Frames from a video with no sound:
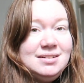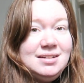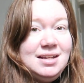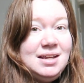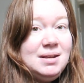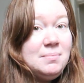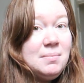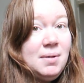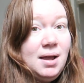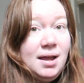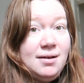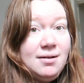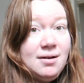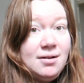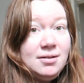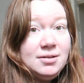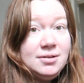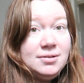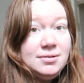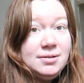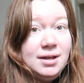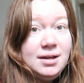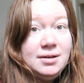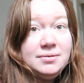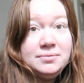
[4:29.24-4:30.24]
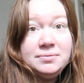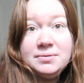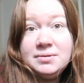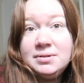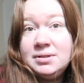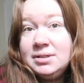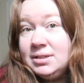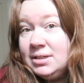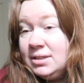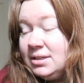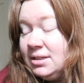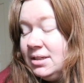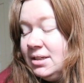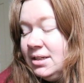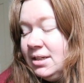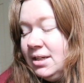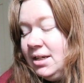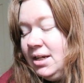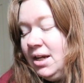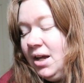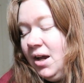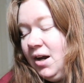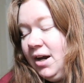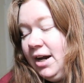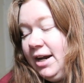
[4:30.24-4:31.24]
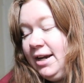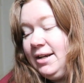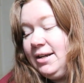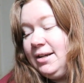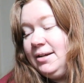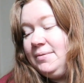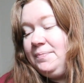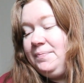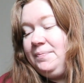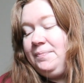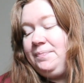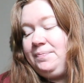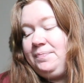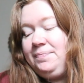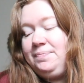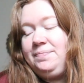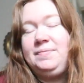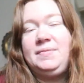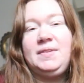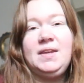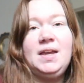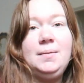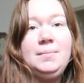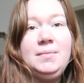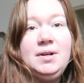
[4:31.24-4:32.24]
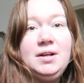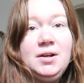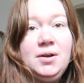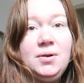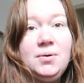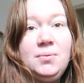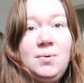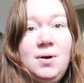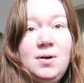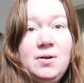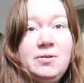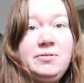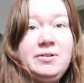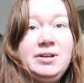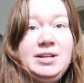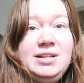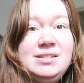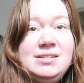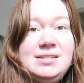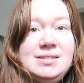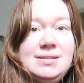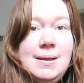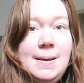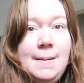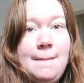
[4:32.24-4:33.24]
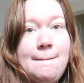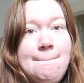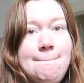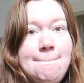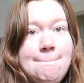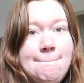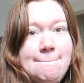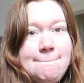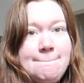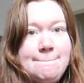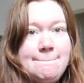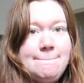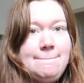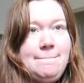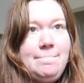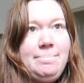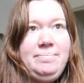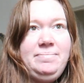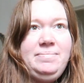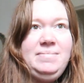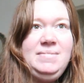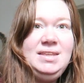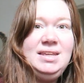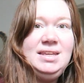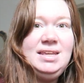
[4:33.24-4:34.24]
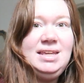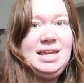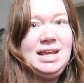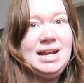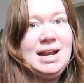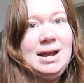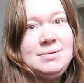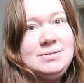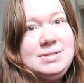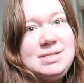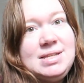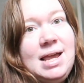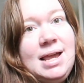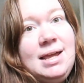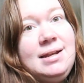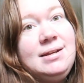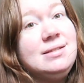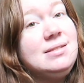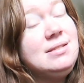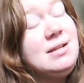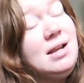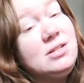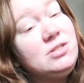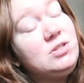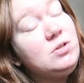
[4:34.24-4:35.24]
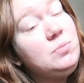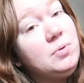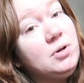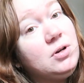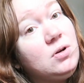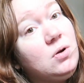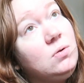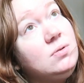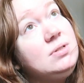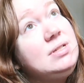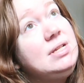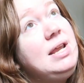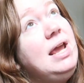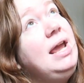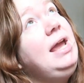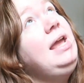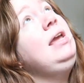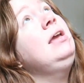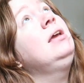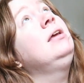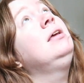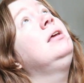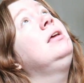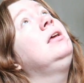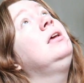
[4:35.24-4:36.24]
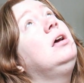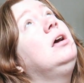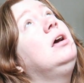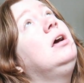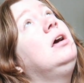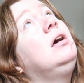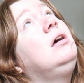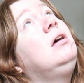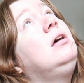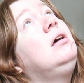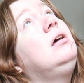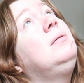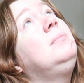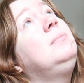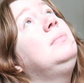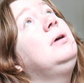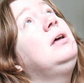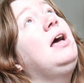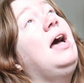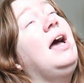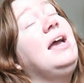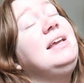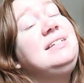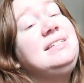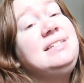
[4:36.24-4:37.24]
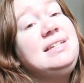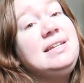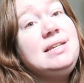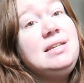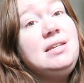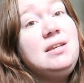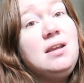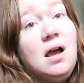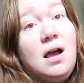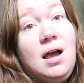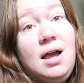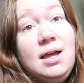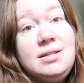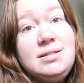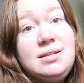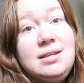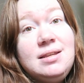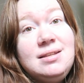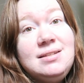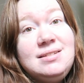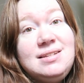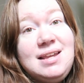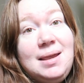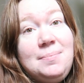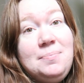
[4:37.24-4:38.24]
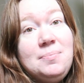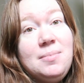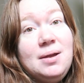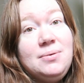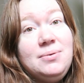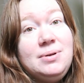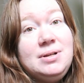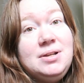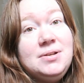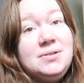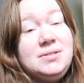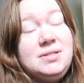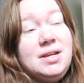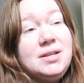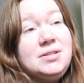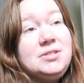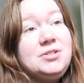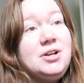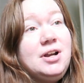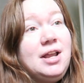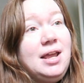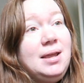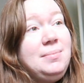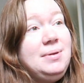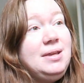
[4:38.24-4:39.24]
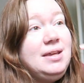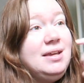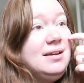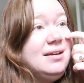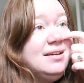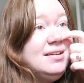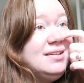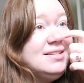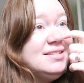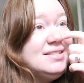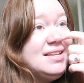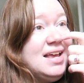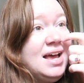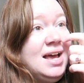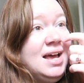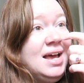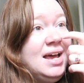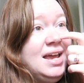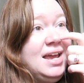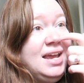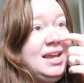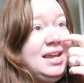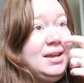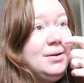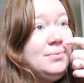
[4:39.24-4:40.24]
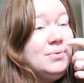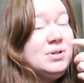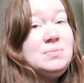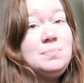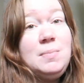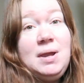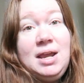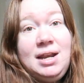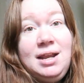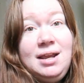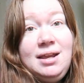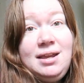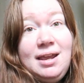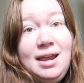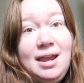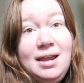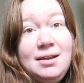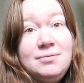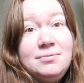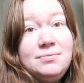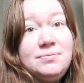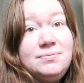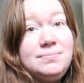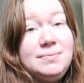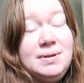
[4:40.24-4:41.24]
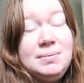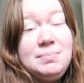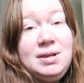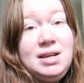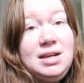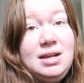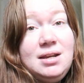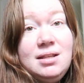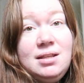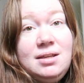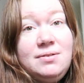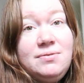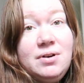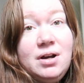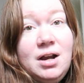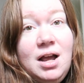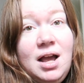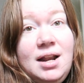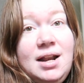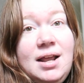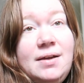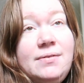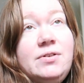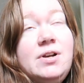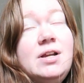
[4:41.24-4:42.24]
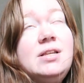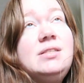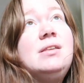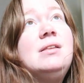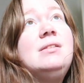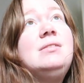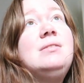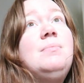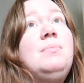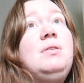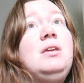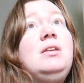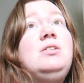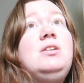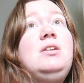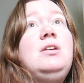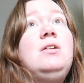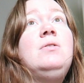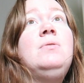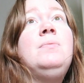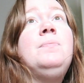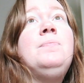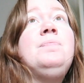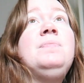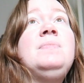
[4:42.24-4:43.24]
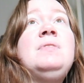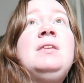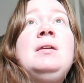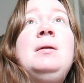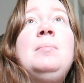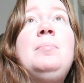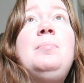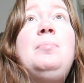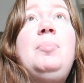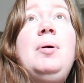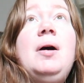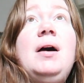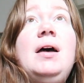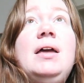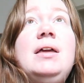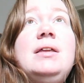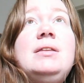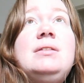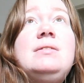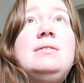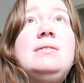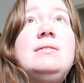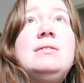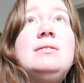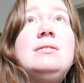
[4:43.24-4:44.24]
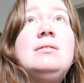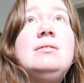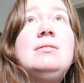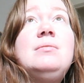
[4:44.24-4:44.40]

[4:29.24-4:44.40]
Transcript: in my Holo Love. All right, I'm gonna go to Walgreens, get outside. It's not super cold today. Um, I did not tape my windows yesterday because I was manic and immediately forgot after I said something to you. But